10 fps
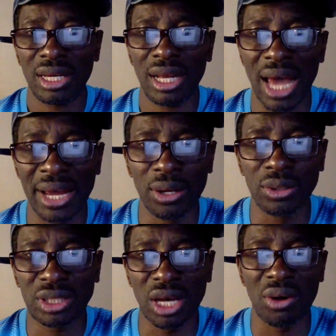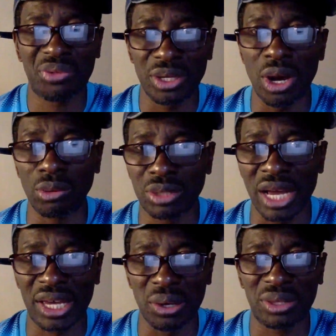Linus of
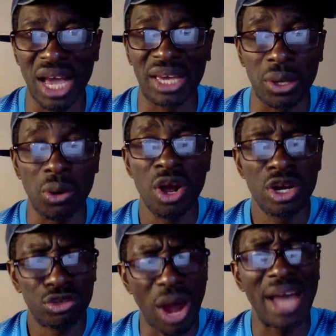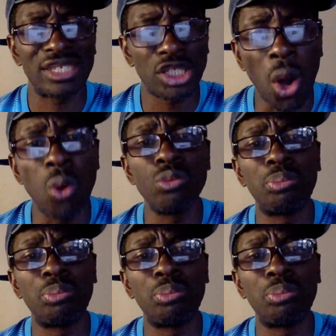thank you. Right, so